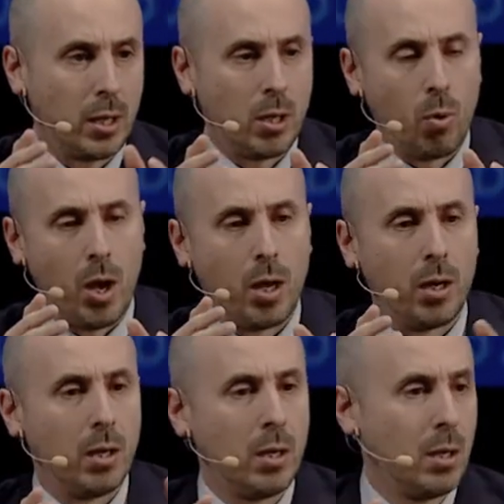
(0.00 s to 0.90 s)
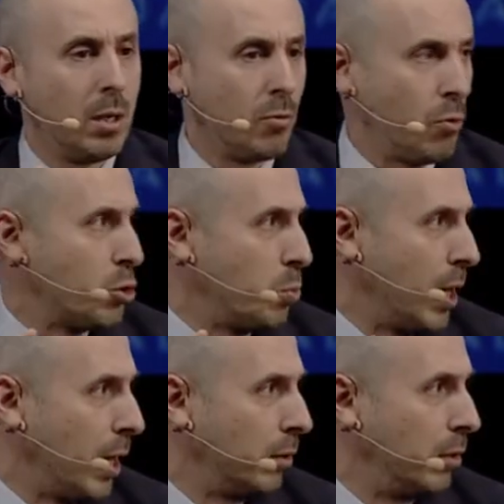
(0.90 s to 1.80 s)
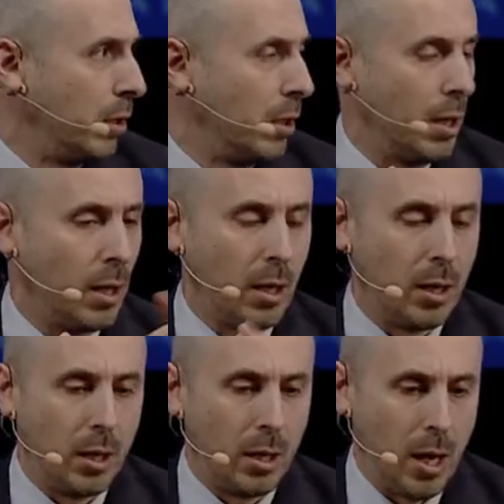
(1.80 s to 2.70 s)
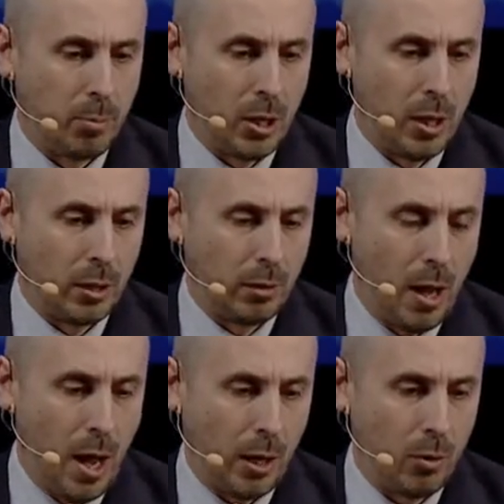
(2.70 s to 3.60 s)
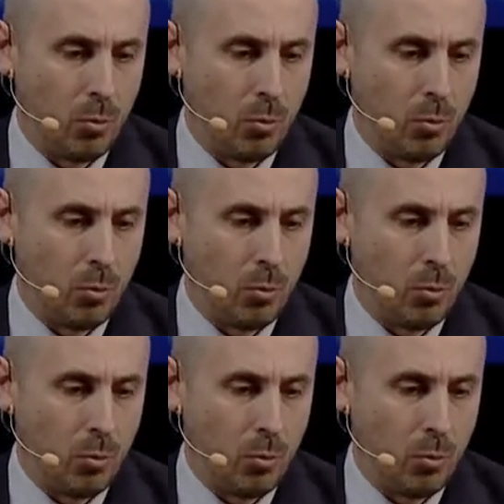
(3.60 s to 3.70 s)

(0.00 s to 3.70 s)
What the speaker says: Iran, of course, we had the upcake attack,